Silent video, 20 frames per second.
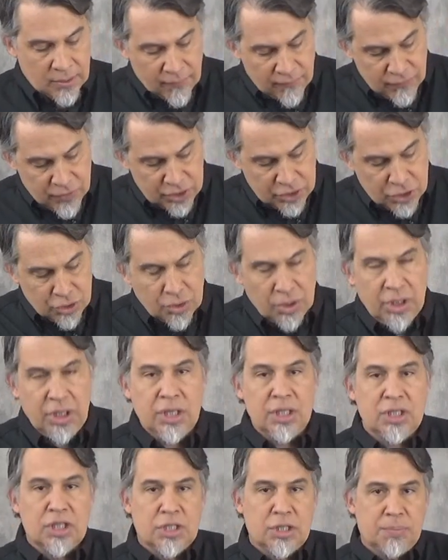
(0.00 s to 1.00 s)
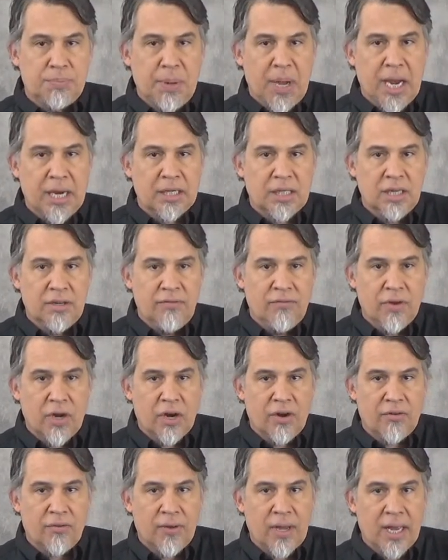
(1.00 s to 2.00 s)
visually inspect and
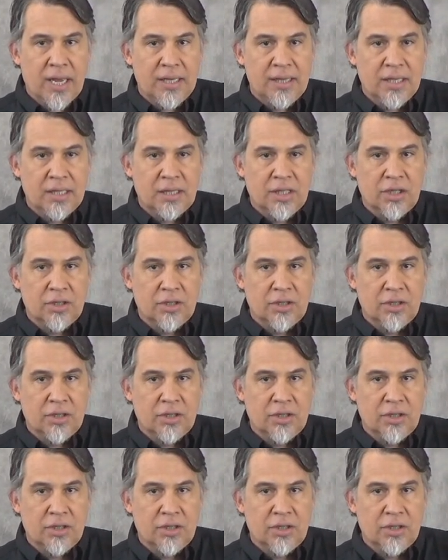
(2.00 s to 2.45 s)
verify that